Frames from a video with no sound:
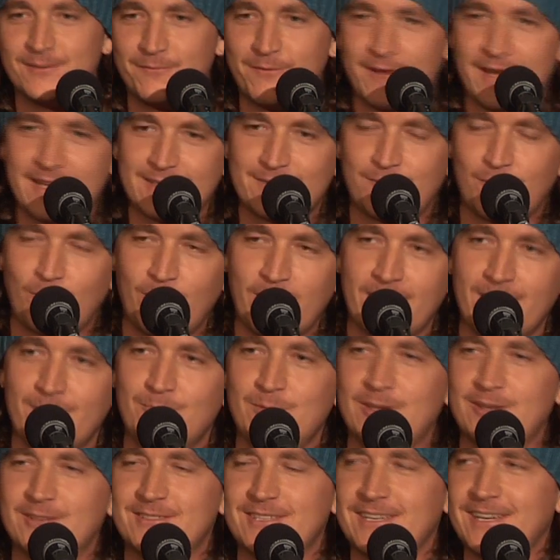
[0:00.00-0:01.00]
The fast forwarding the
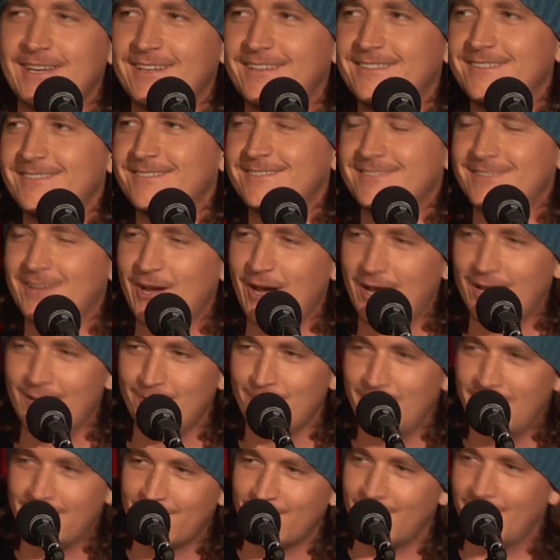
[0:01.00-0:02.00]
music, talking
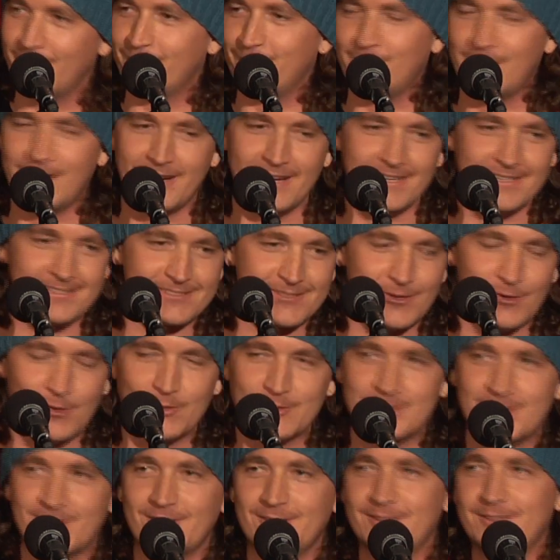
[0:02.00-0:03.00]
about our various
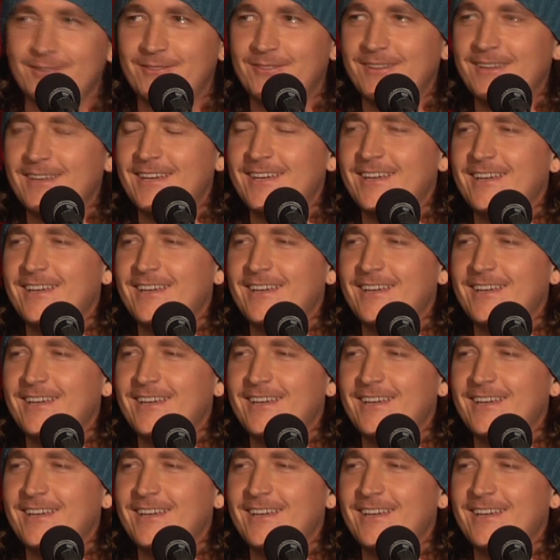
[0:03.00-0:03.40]
cultural,